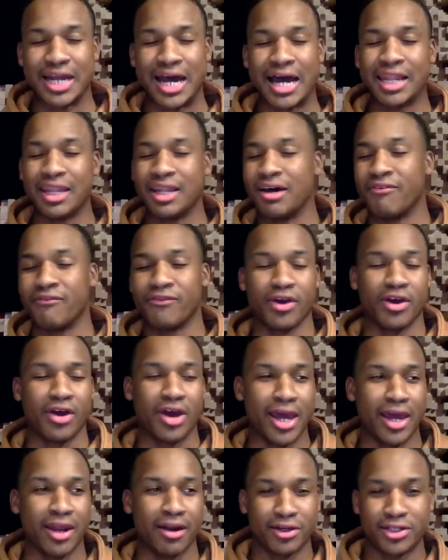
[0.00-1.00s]
I love your
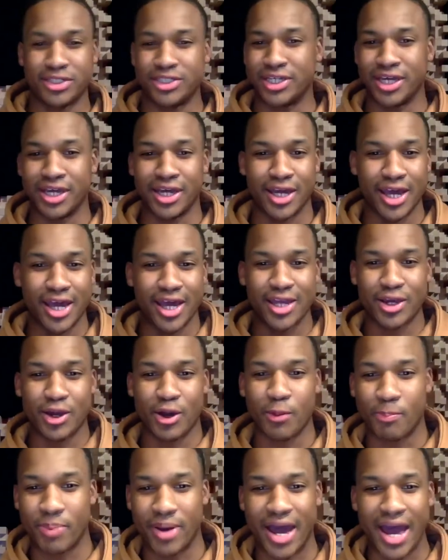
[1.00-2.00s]
energy and your
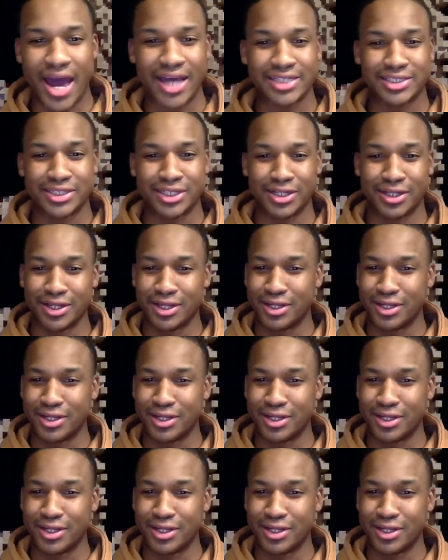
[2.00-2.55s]
passion.